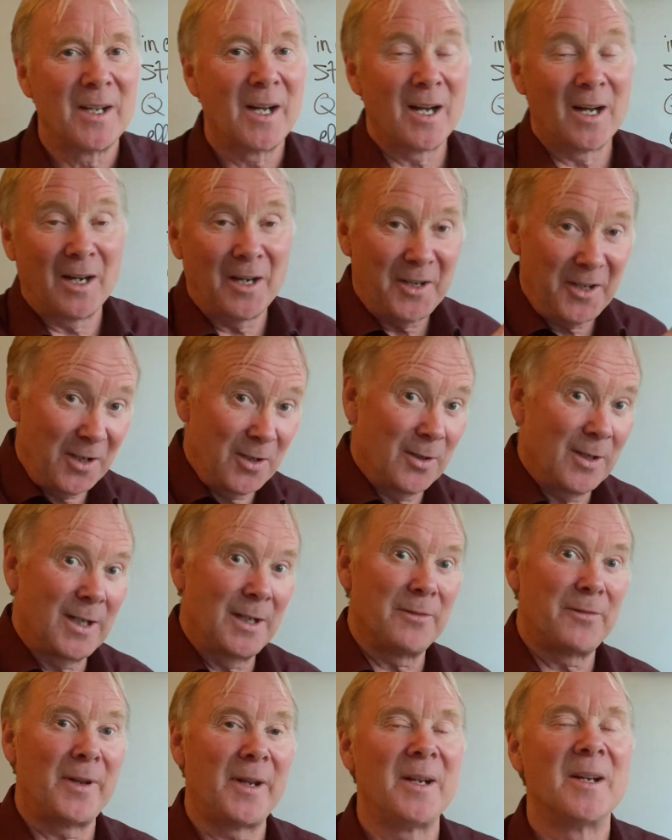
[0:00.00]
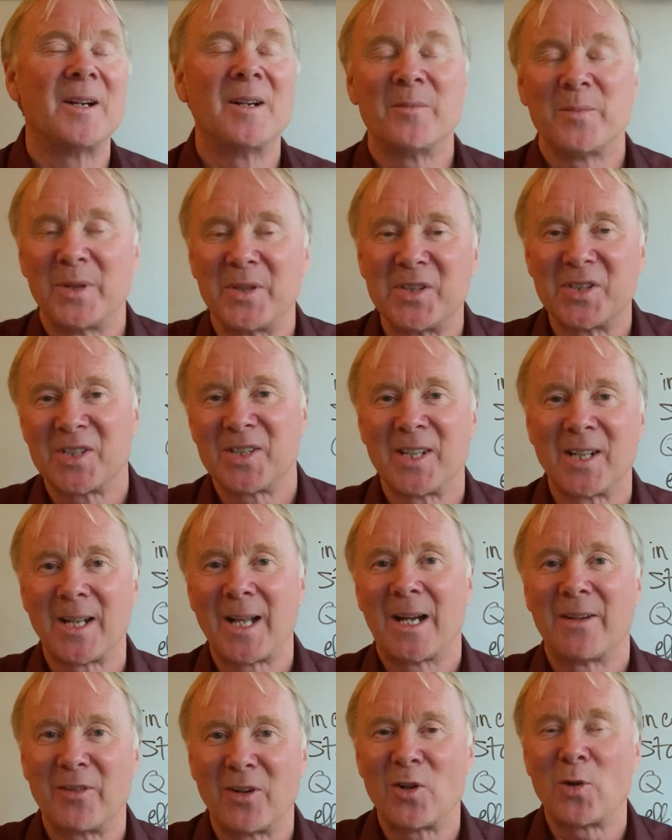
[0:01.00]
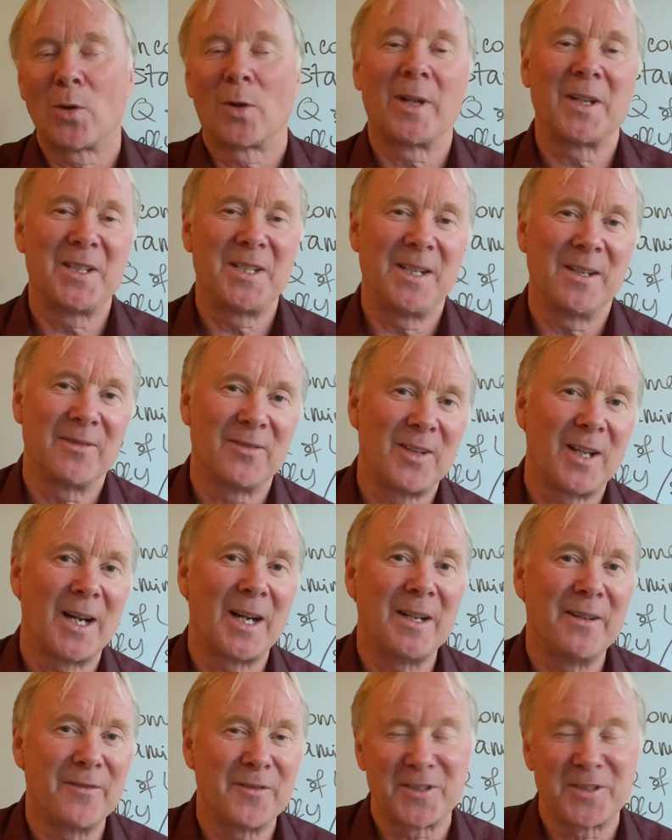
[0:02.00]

earn a good living, but still have a quality of life.